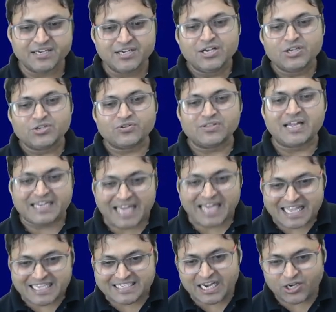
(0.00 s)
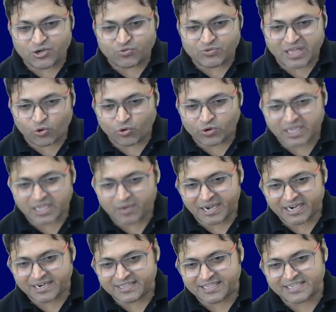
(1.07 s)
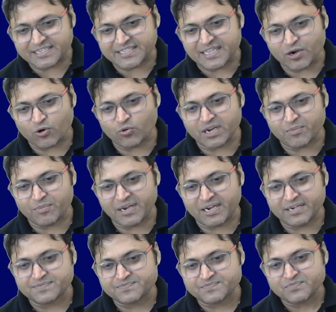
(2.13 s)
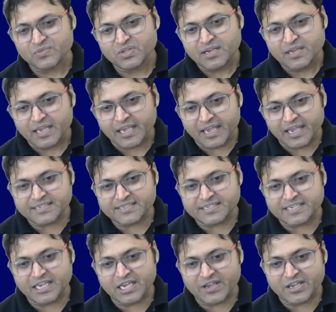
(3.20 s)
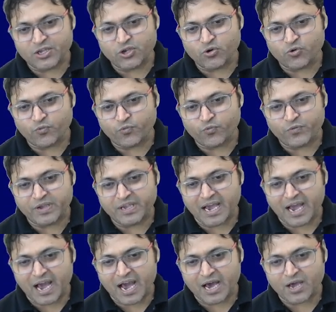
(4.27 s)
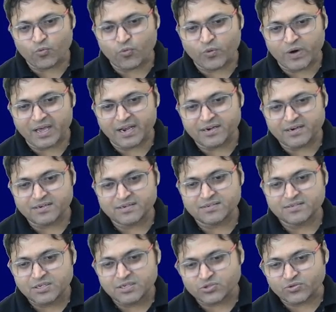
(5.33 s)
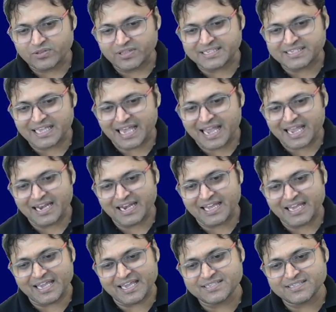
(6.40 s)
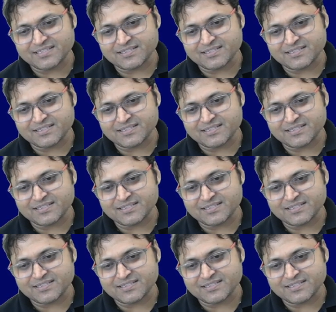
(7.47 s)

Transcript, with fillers: So the tangent to the rotor blade, this is the rotor blade, is giving you VR1. So this angle is